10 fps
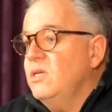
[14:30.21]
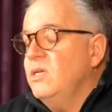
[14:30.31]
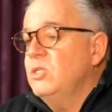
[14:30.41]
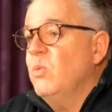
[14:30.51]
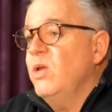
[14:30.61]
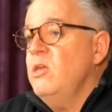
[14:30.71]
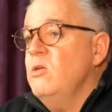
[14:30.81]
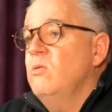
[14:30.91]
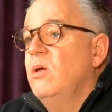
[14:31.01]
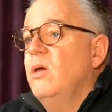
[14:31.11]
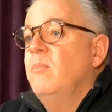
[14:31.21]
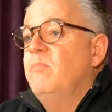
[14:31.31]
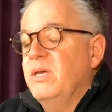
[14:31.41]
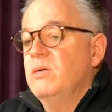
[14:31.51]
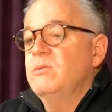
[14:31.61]
is when you
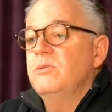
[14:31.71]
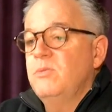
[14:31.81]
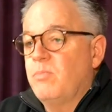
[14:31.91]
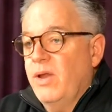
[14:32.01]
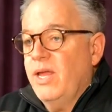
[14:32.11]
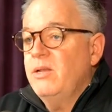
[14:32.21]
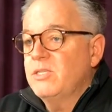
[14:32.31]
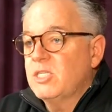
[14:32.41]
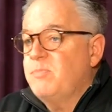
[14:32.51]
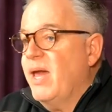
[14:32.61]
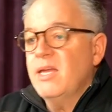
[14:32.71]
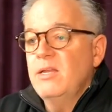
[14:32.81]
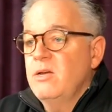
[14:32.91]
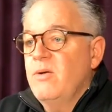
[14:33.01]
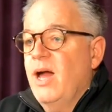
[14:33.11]
build brand spanking
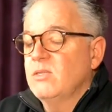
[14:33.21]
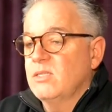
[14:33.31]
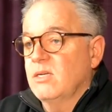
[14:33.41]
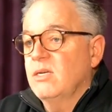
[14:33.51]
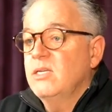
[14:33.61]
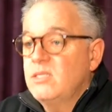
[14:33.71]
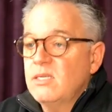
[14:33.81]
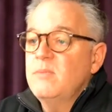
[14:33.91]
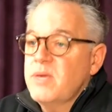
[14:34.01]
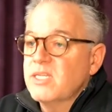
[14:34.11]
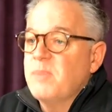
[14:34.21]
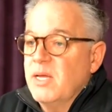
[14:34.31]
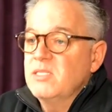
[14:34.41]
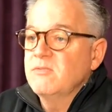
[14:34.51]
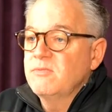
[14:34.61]
new housing, it's going to be
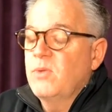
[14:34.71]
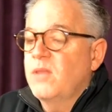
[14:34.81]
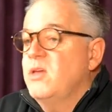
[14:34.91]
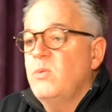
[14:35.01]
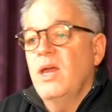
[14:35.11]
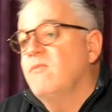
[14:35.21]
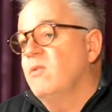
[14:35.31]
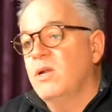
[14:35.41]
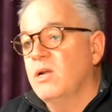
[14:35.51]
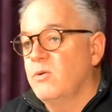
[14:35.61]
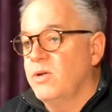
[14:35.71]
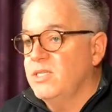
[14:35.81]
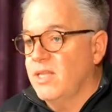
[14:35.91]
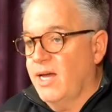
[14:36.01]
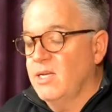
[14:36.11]
expensive. Well, I think everyone
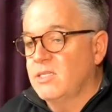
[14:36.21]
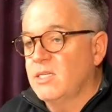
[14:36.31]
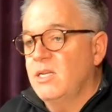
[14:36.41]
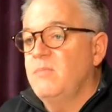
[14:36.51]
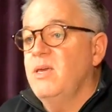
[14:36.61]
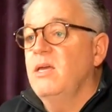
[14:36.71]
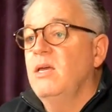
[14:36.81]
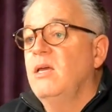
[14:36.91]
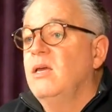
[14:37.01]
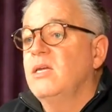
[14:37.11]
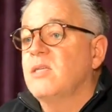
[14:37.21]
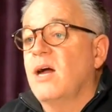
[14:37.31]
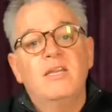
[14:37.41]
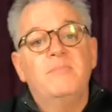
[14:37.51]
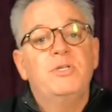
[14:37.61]
agrees that it's not going
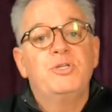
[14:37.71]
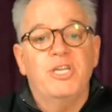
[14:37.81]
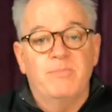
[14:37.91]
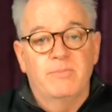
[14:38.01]
to be cheap.